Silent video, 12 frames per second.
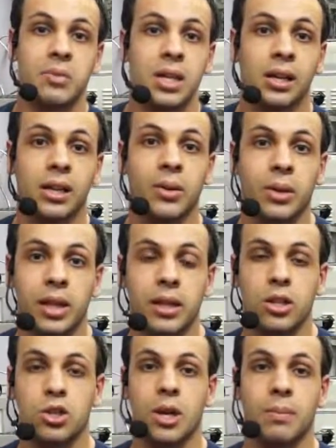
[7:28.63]
I'm telling you to
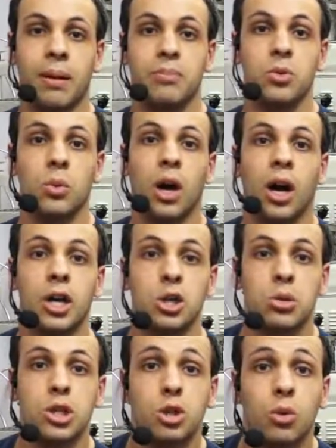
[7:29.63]
heat the chip up to
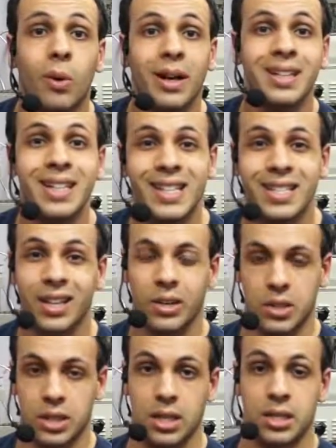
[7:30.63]
120
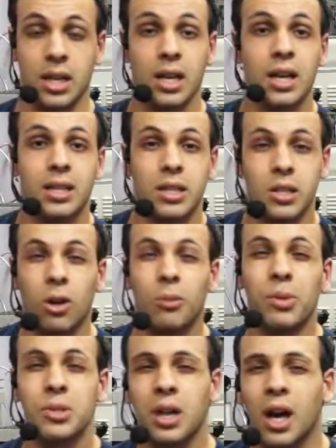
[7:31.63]
Celsius. That's
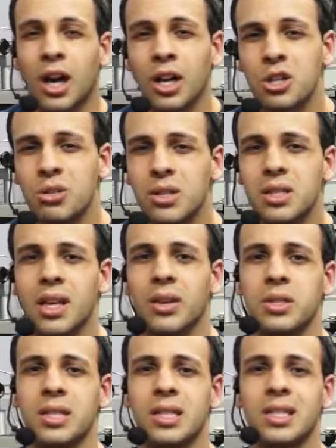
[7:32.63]
almost 100
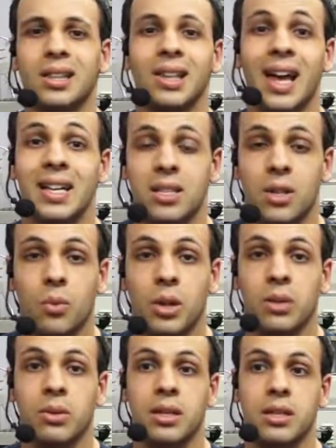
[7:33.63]
Celsius less than
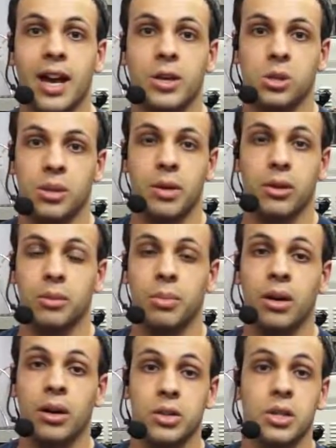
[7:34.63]
what you need to actually melt the
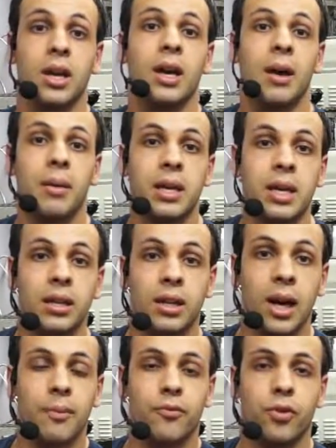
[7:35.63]
balls. Heat
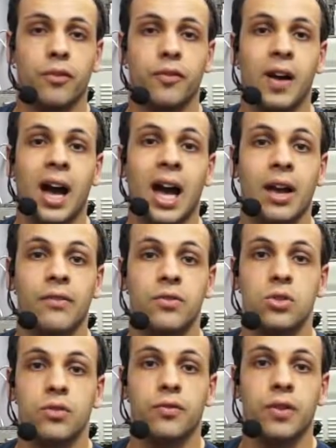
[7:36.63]
it up for
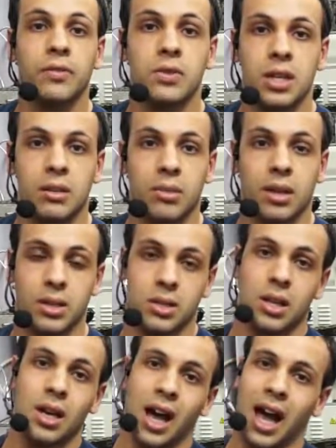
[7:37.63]
5 to 15
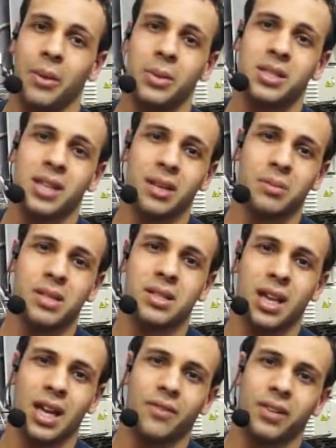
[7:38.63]
minutes. I would say to be
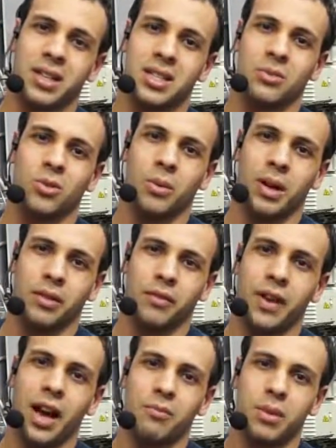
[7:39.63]
safe, like somewhere around the
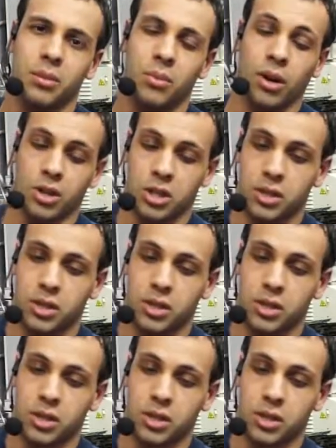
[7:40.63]
5 minute mark.